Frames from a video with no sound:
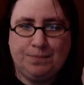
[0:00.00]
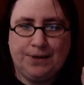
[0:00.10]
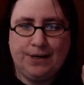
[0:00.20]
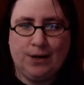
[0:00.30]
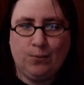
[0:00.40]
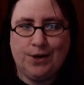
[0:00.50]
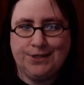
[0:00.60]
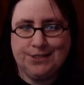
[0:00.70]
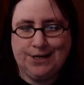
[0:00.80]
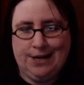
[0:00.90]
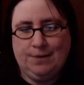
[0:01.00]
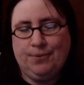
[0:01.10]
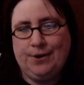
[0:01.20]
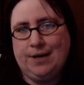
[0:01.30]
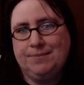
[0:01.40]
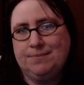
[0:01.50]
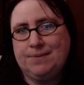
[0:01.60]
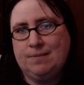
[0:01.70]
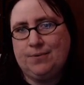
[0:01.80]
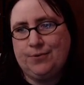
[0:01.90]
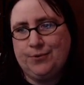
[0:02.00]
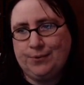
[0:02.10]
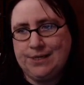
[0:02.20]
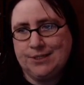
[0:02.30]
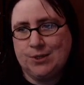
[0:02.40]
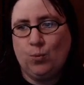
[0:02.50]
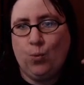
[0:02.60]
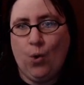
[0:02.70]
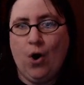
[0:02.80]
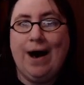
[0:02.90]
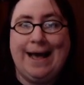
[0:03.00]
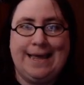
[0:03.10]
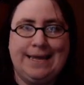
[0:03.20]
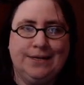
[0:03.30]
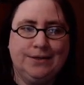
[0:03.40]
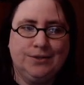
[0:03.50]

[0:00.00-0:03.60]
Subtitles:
but I wanted to kind of bring up to people the reason why